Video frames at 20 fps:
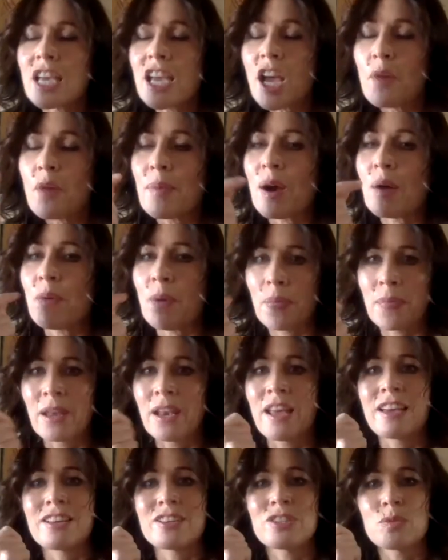about what the
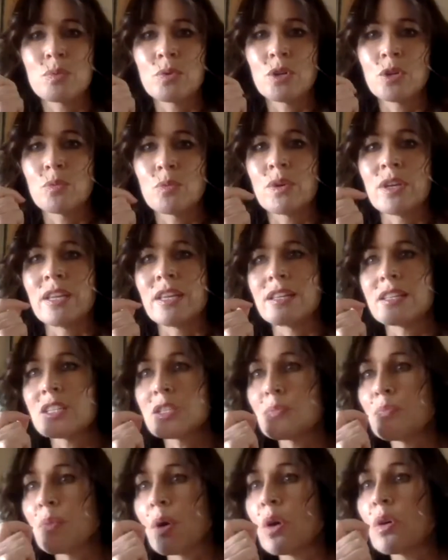last word we
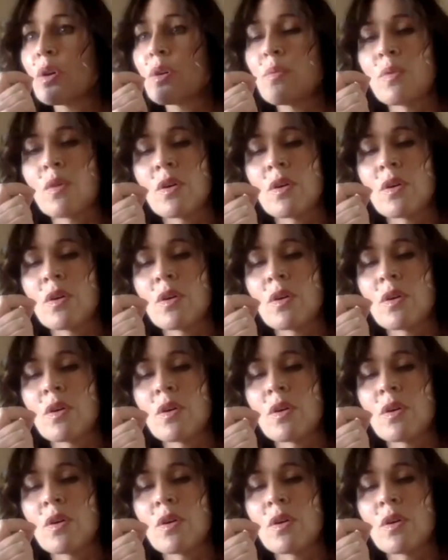spoke